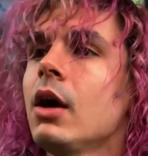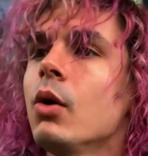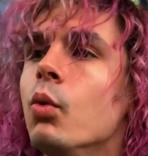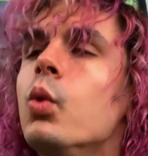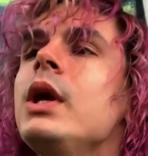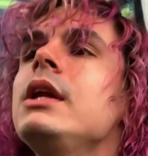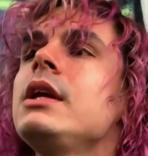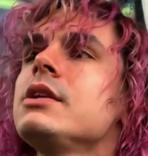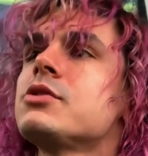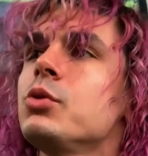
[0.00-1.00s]
We
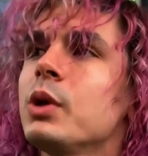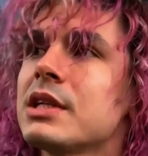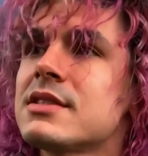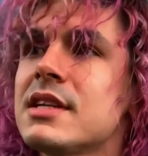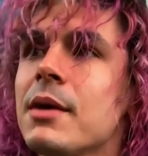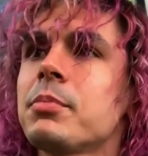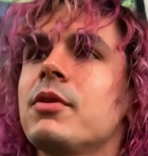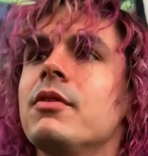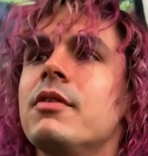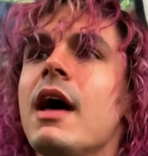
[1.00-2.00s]
need to
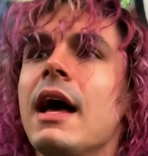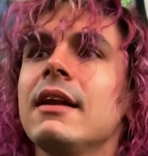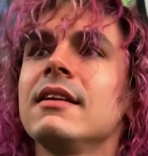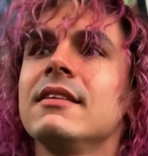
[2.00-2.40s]
accept that